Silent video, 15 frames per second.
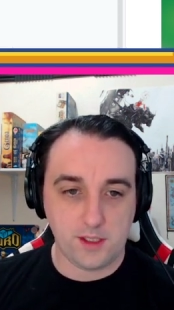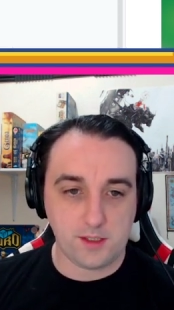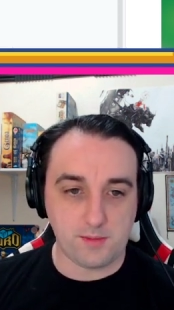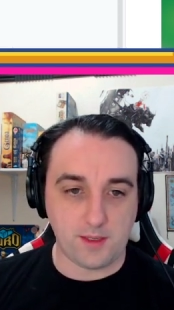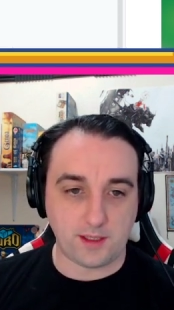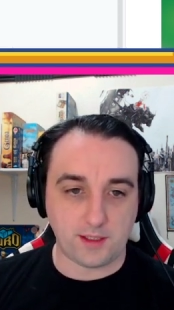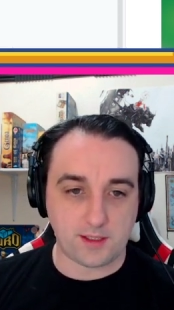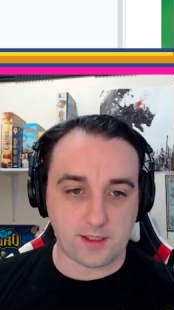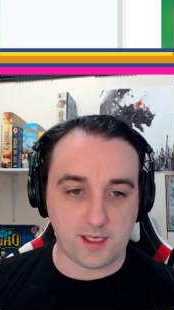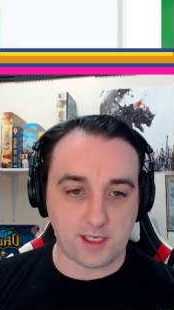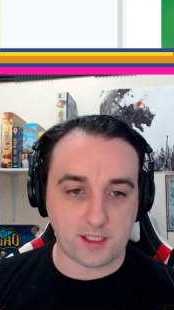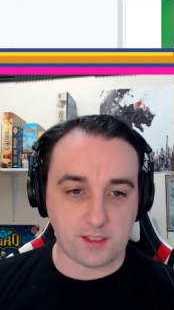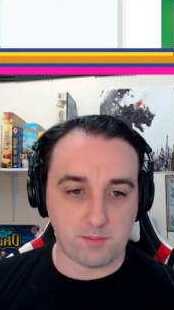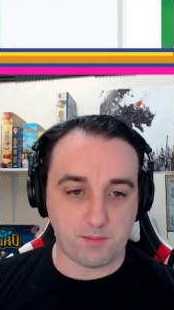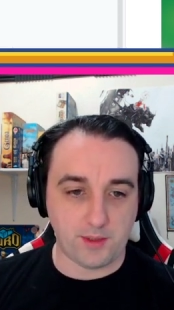Make this
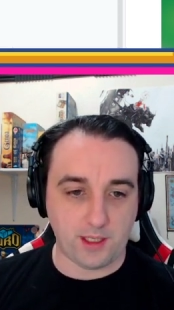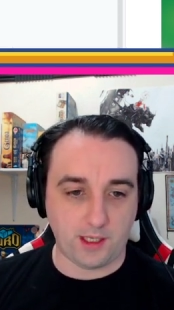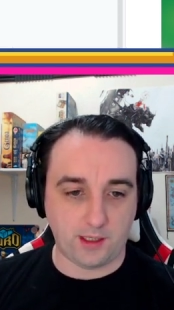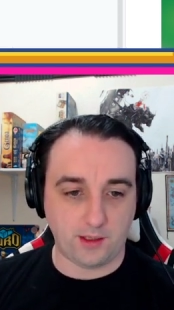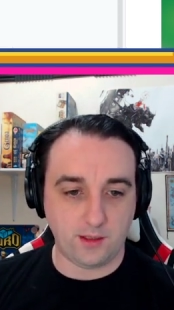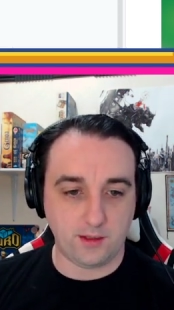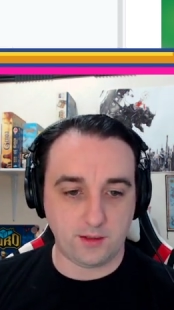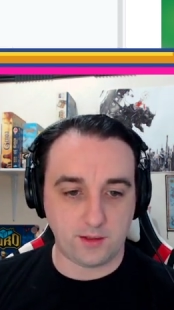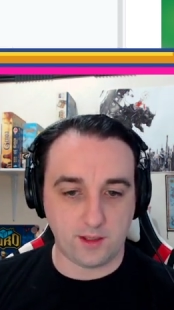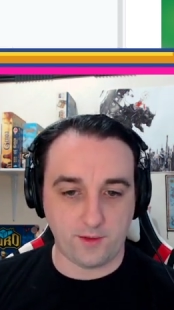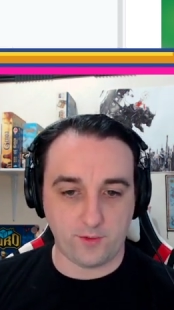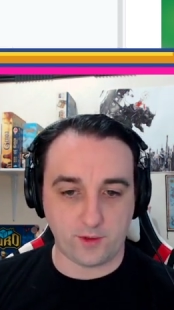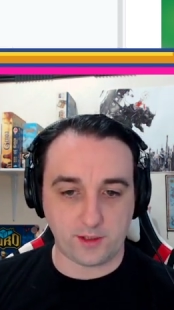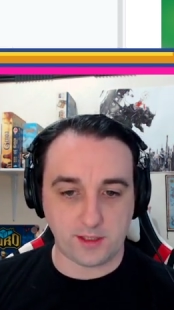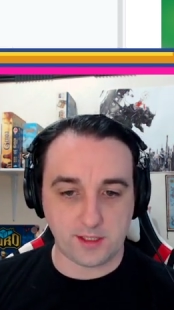nice and big so
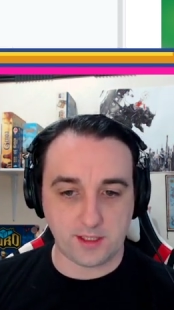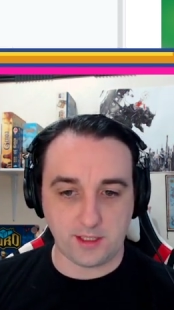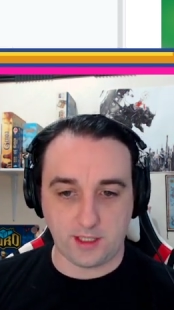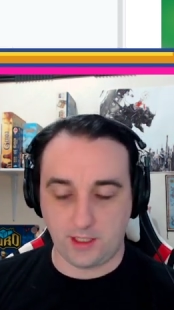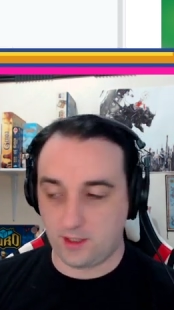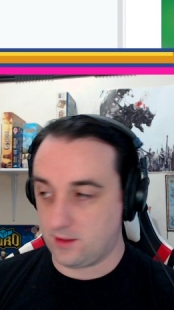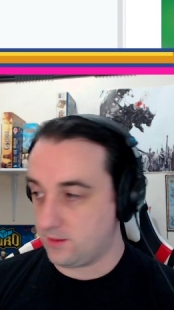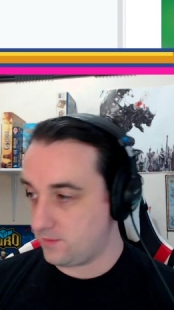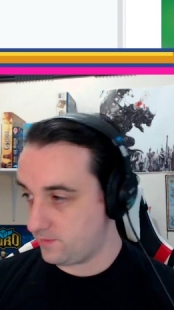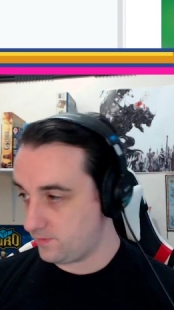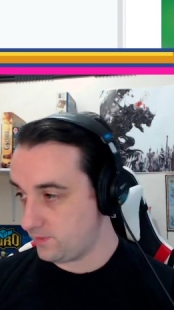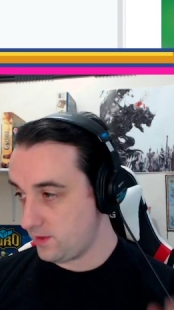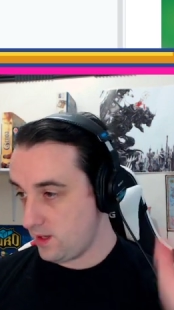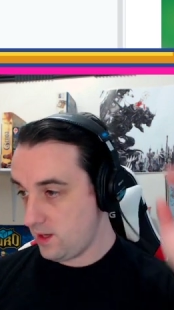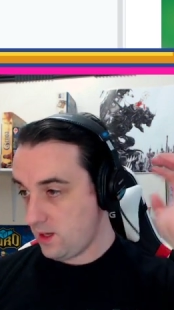everyone can see.
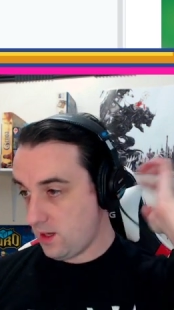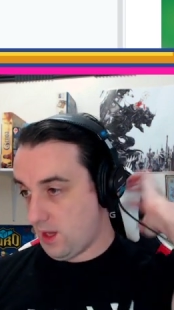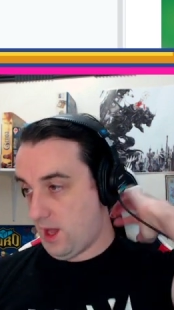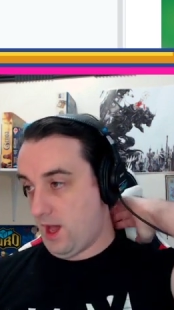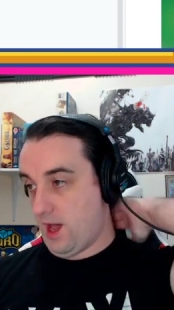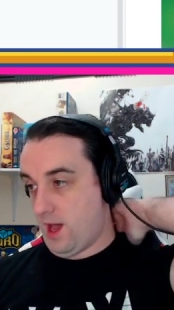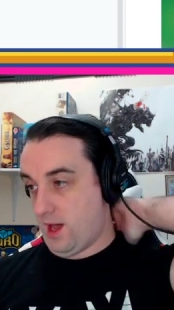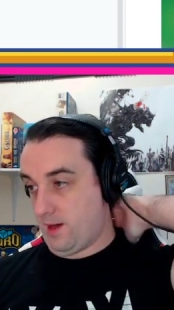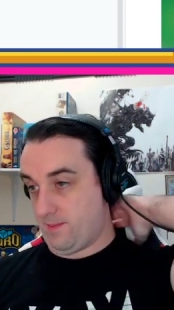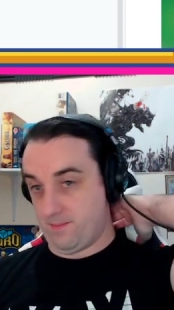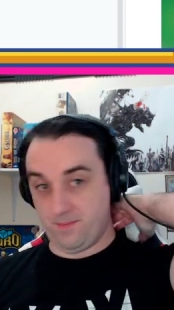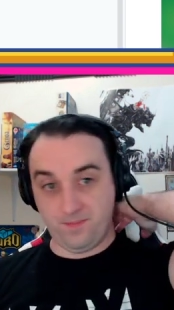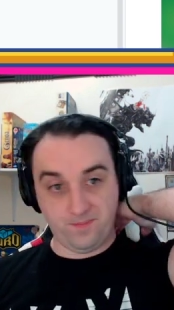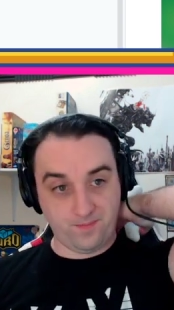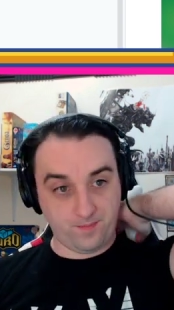
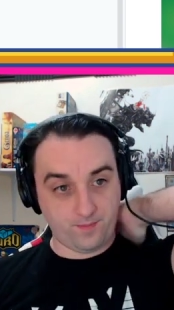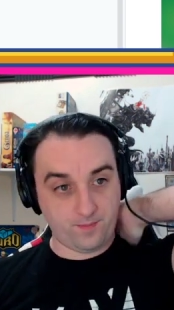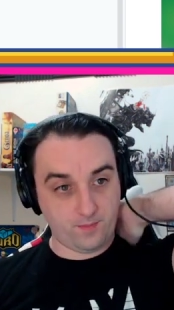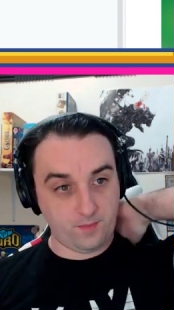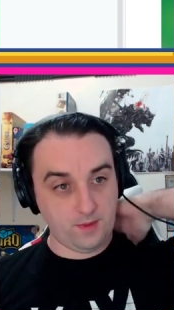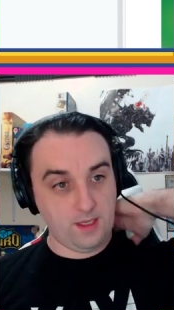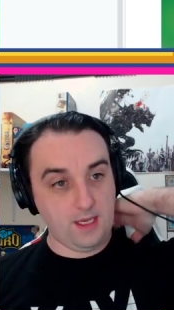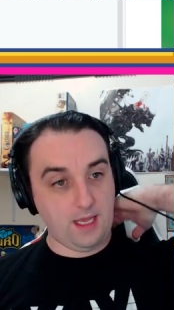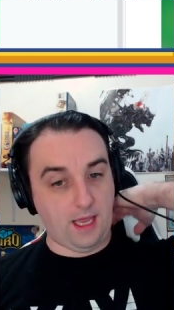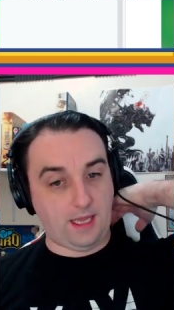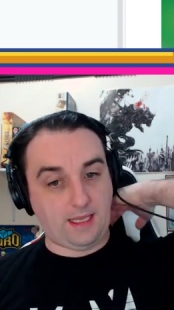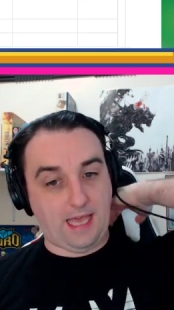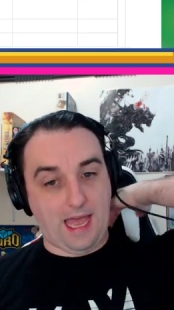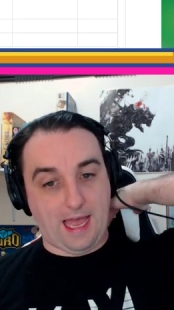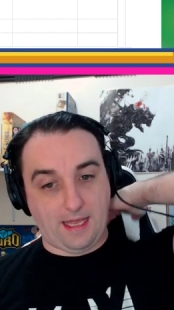
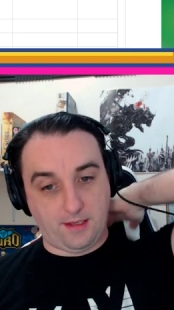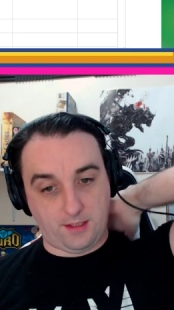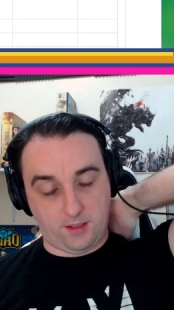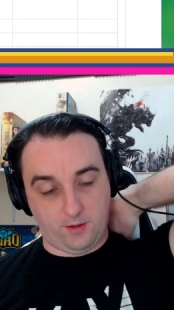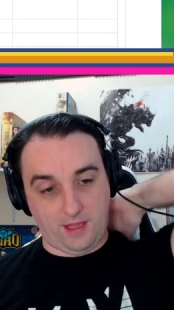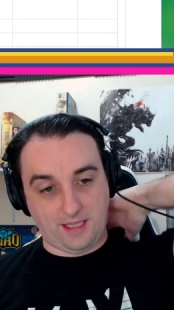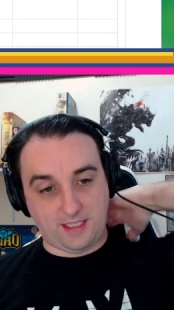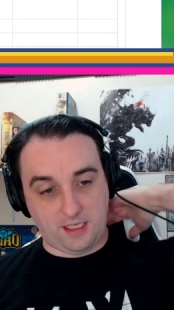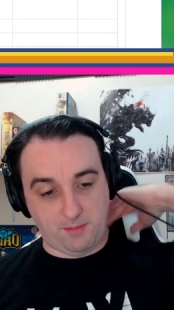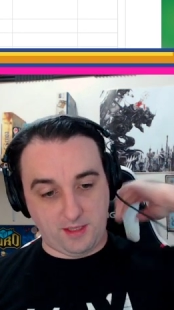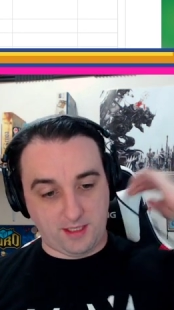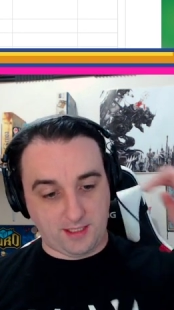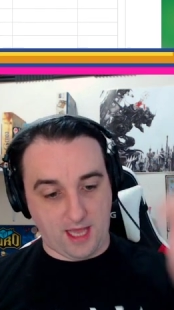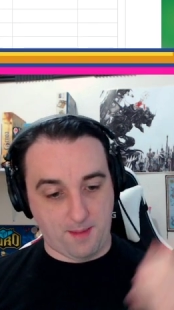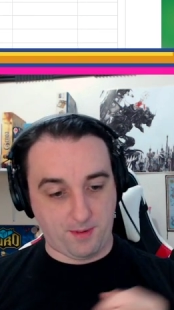Yeah, so that's going to be
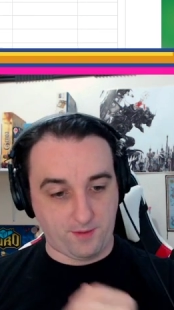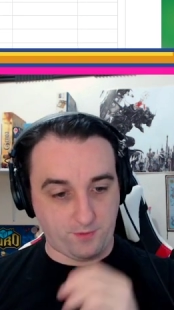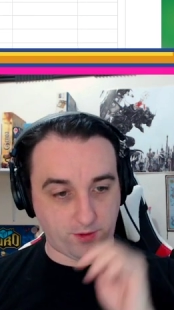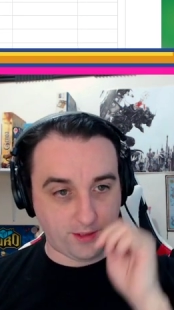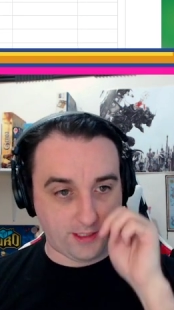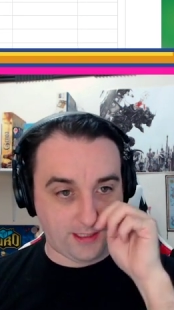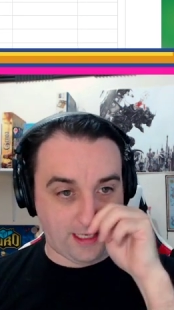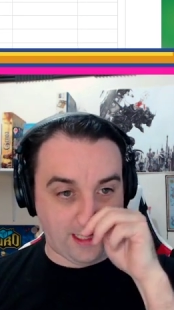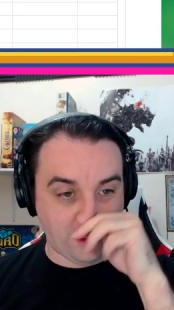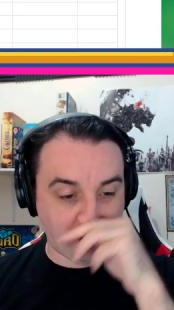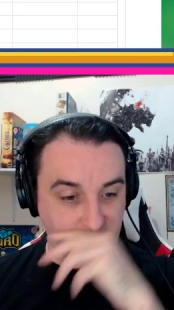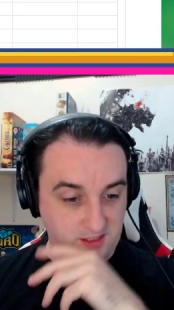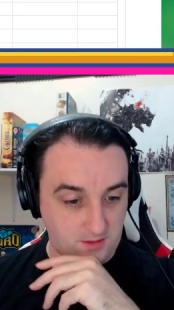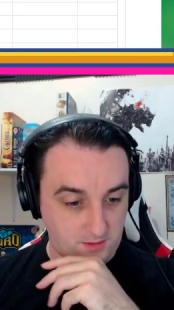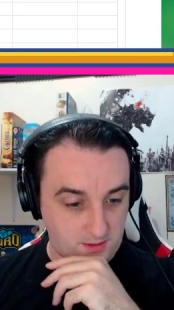the topic for today.
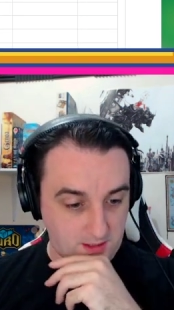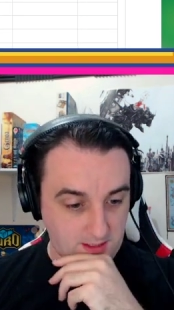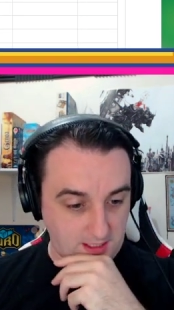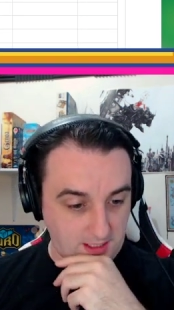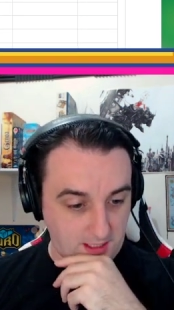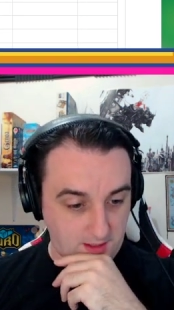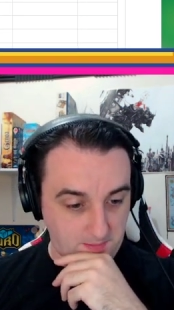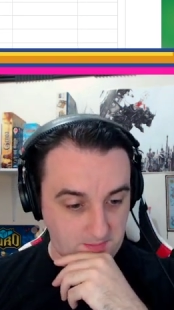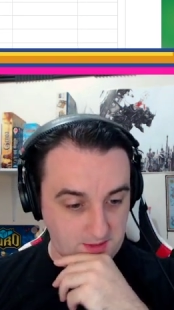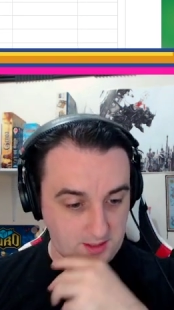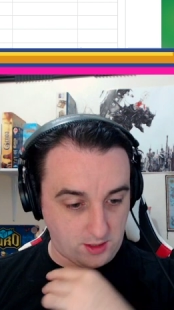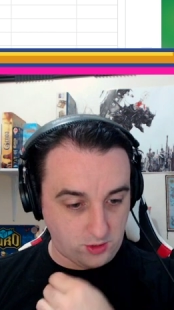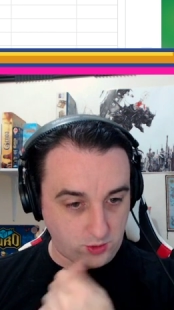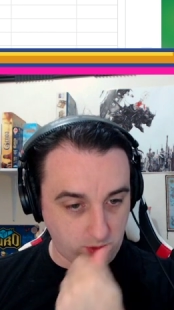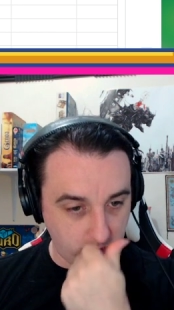Let's go to the
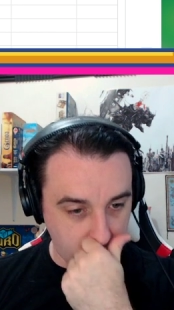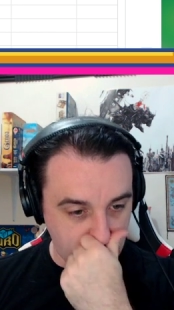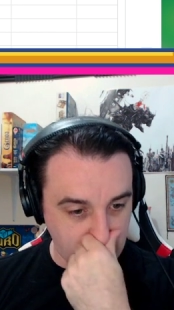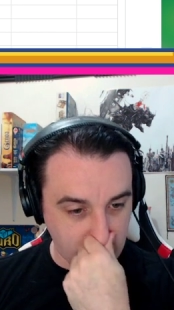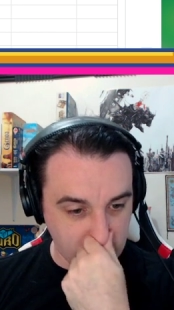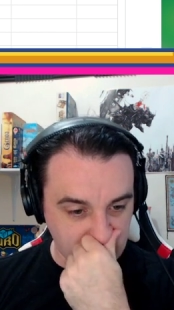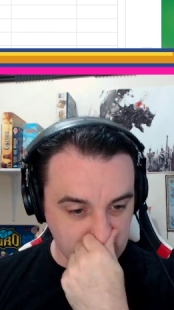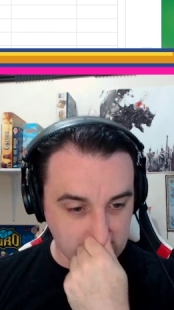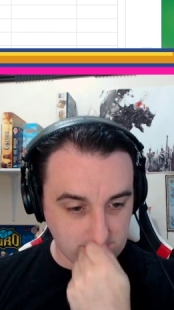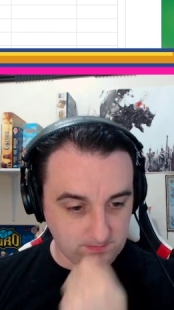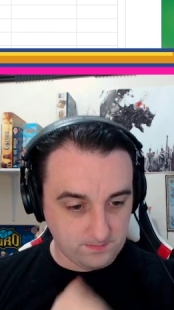schedule here.